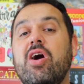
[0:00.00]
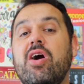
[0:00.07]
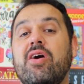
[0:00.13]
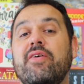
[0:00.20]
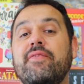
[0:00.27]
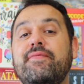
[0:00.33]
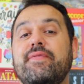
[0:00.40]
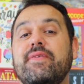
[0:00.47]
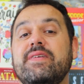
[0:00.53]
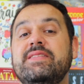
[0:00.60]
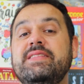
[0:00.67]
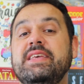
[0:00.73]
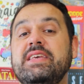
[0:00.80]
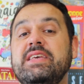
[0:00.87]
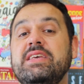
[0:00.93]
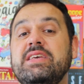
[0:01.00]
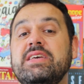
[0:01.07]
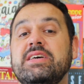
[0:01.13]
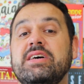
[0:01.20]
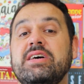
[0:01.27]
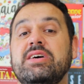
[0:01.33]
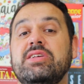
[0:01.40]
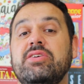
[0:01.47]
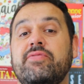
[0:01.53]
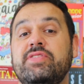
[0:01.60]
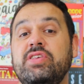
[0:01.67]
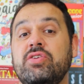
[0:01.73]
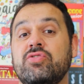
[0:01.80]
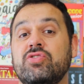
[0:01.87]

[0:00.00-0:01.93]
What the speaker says: of the